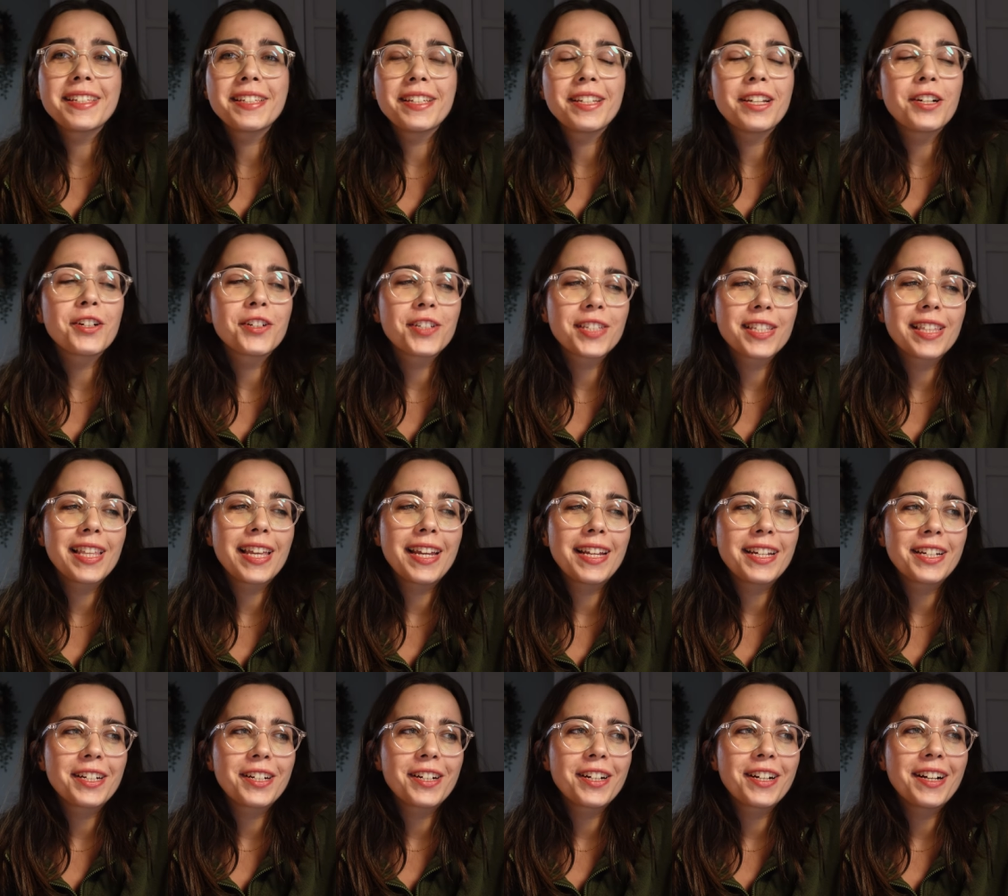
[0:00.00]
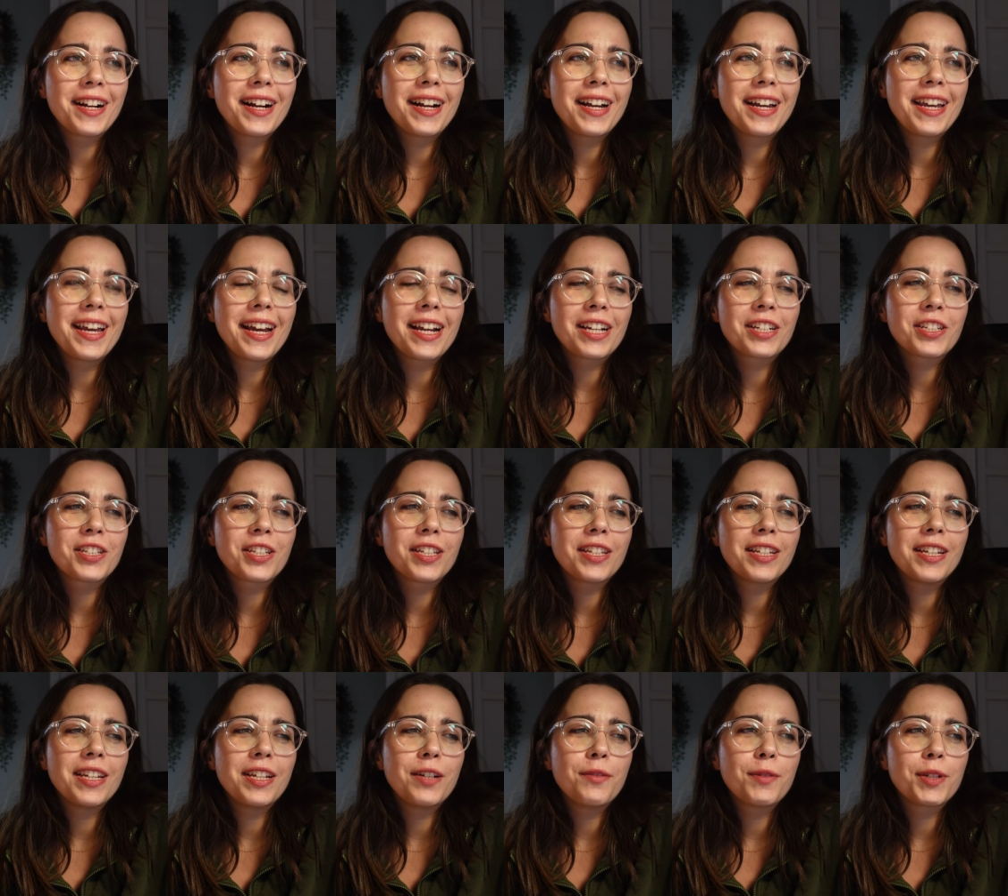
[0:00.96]
years later, I
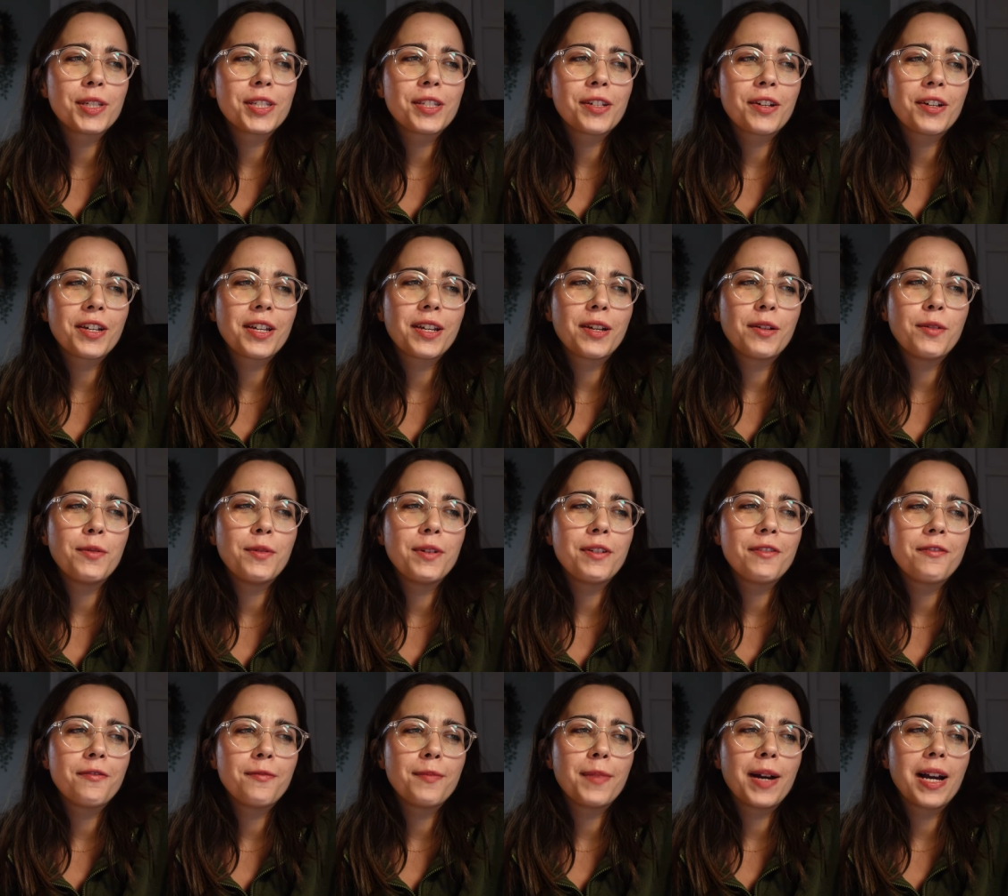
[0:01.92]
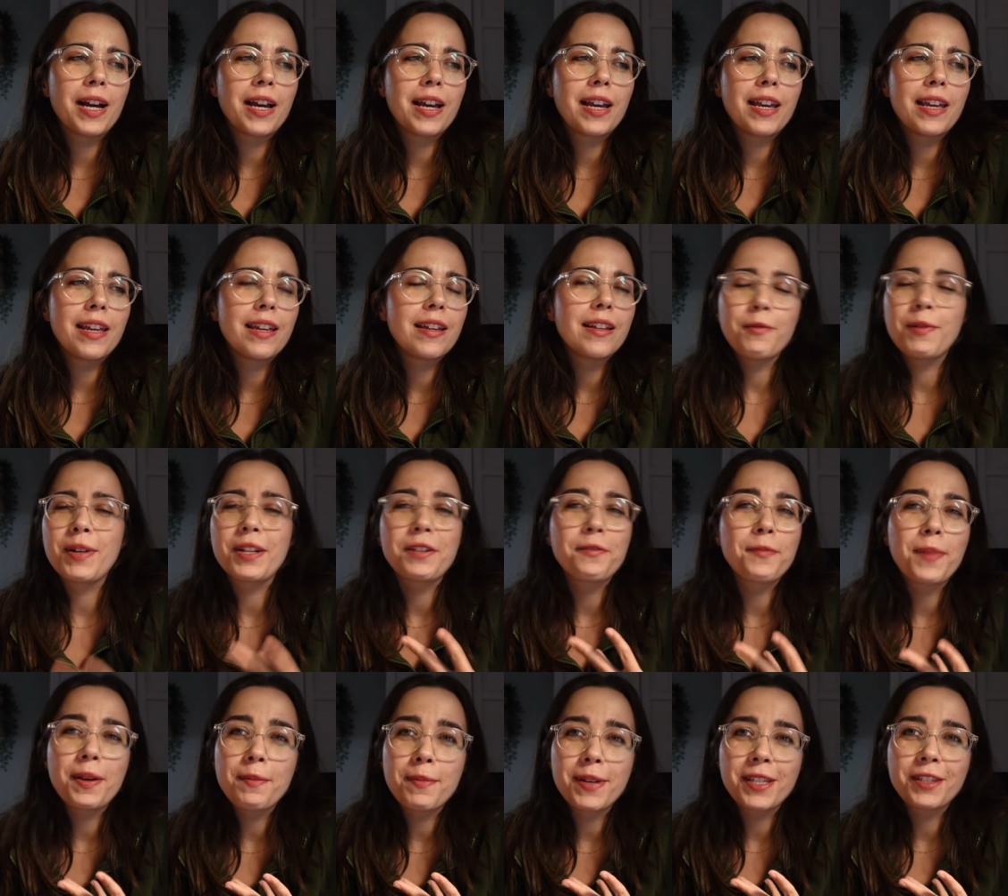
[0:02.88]
actually was talking with one of
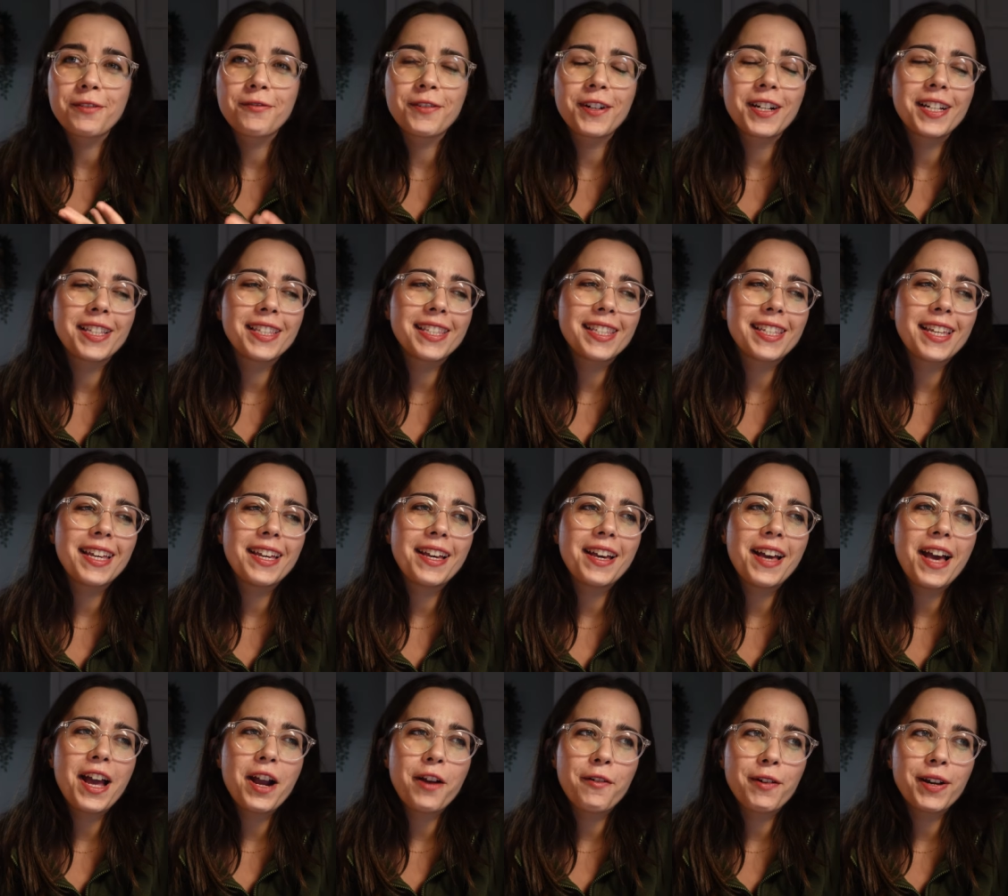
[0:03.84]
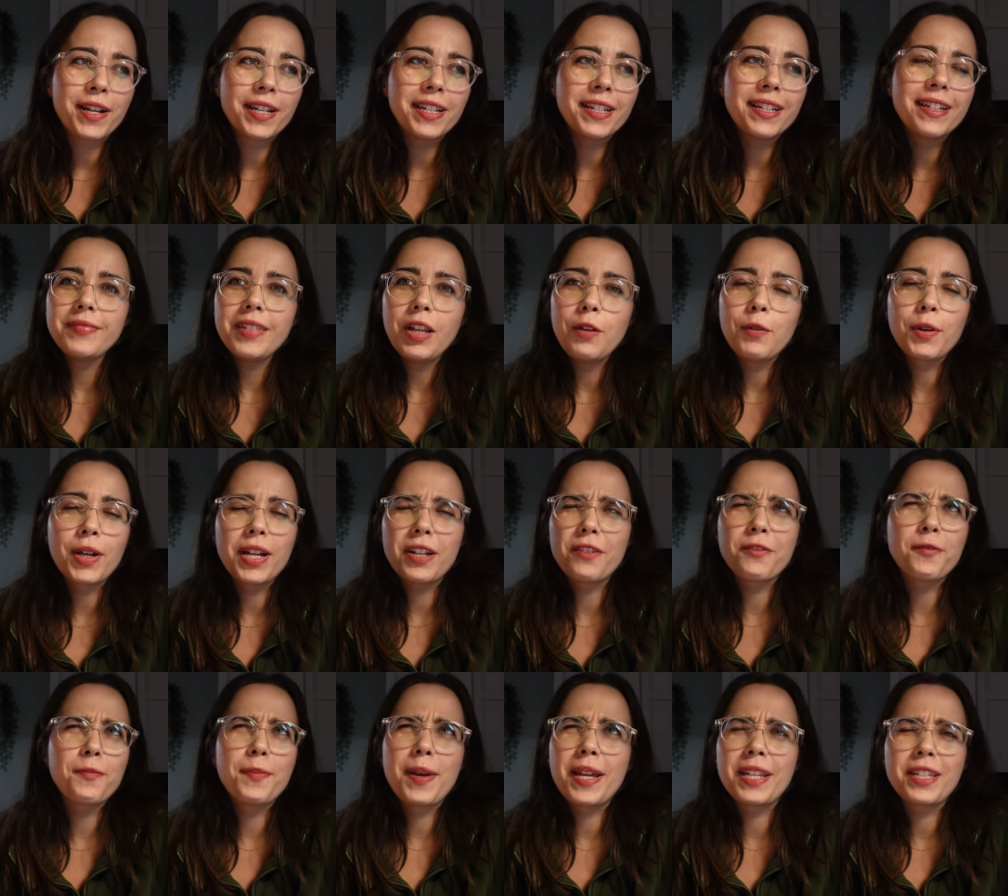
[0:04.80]
my best friends, Erin. We kind
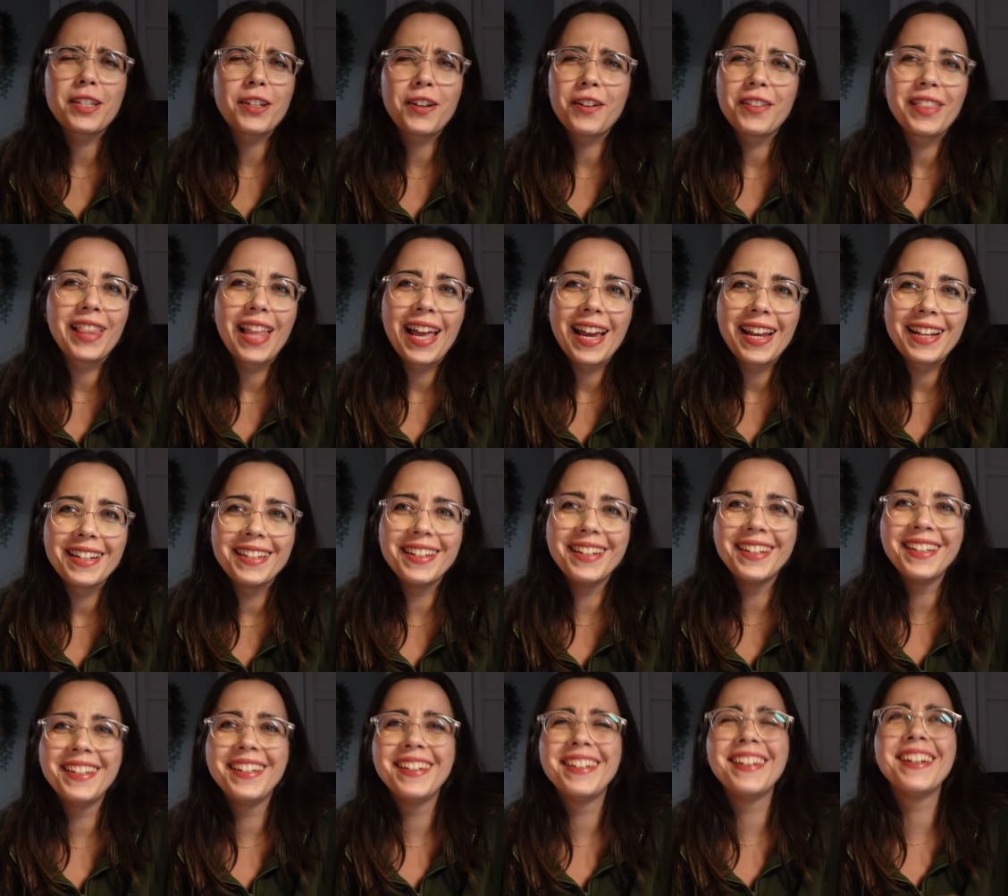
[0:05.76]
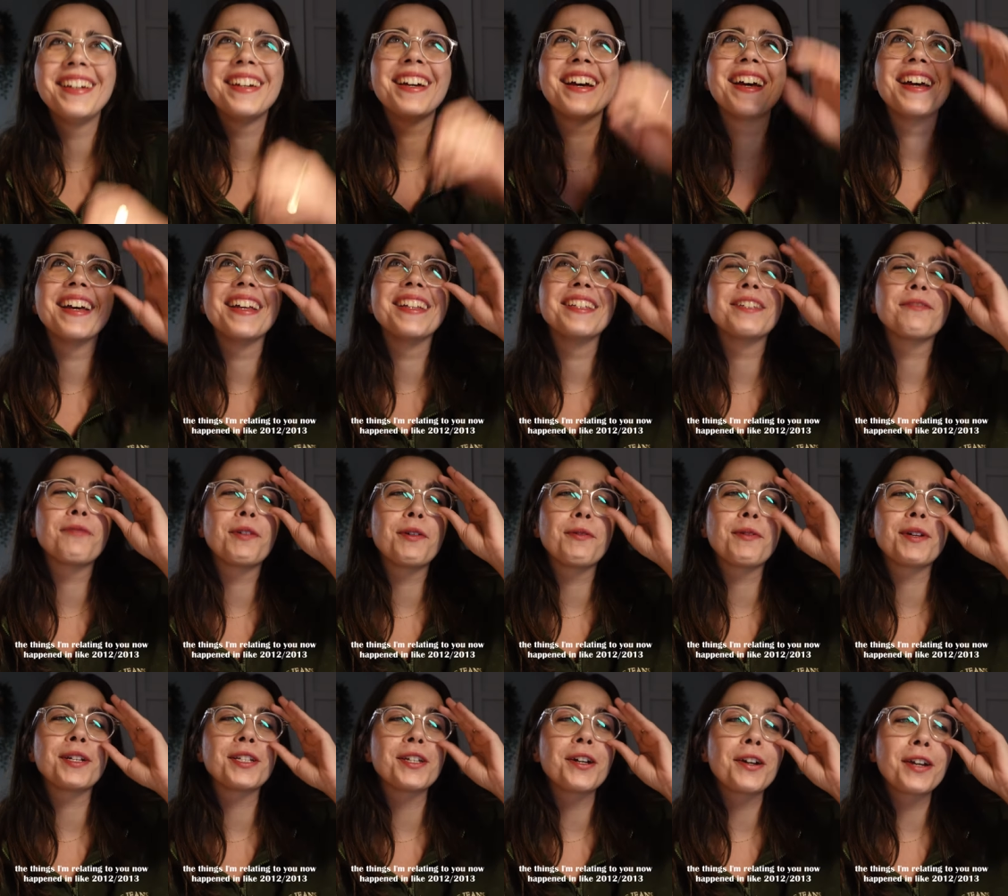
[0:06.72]
of met online and we
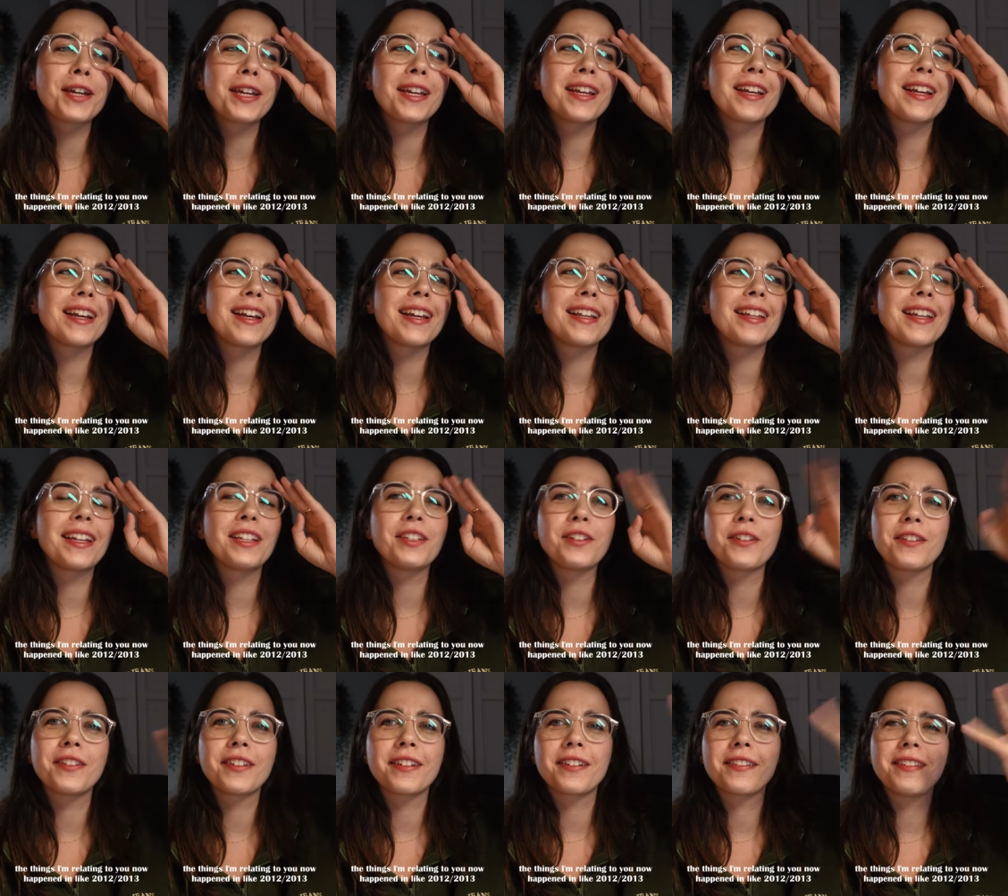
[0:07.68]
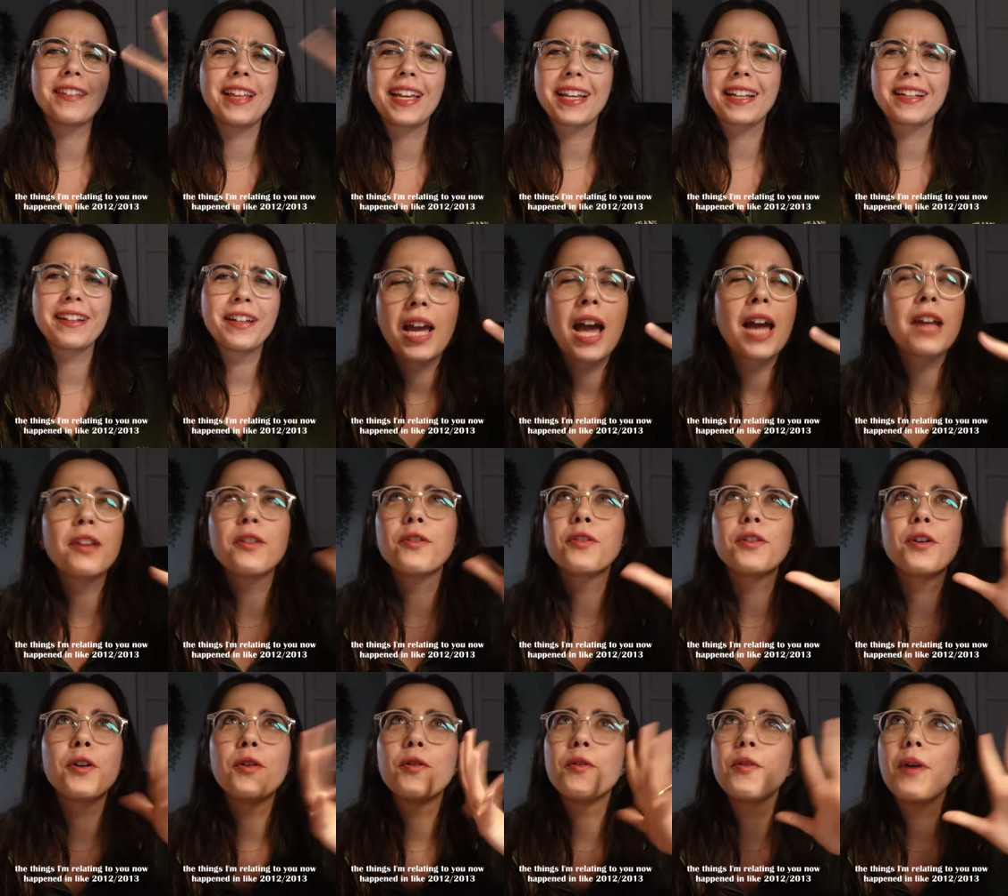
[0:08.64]
were talking, and I told her, like, I don't
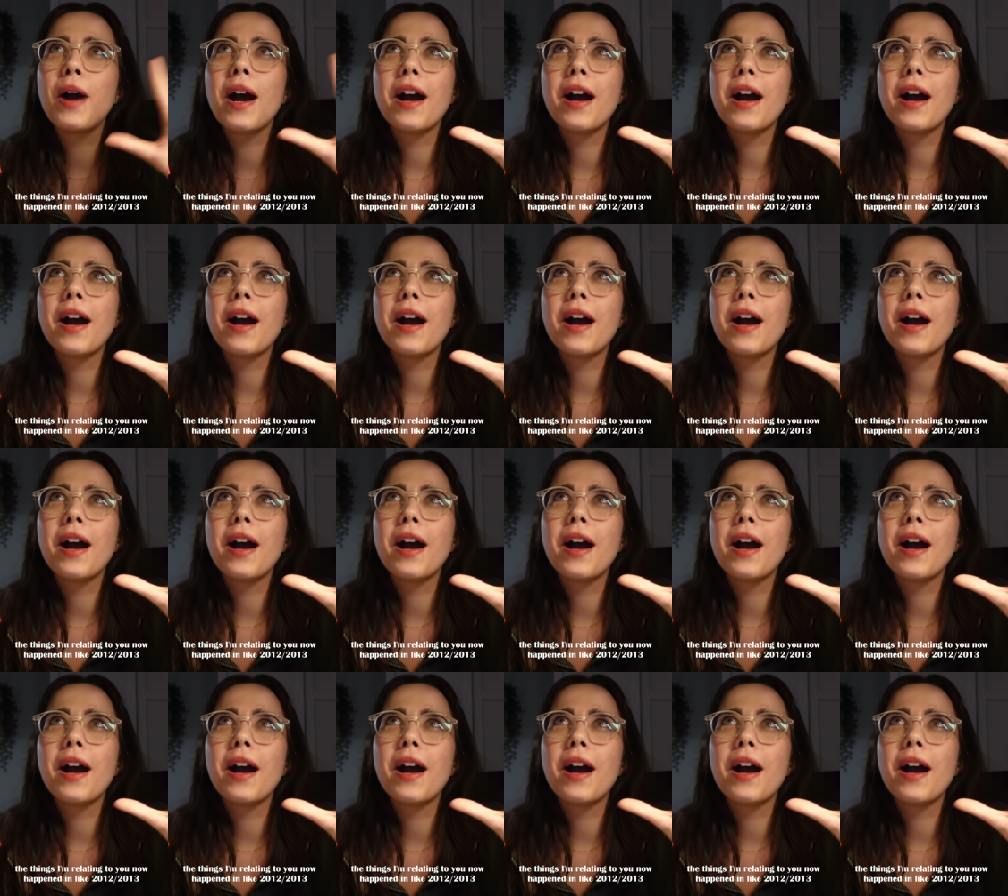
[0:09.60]
know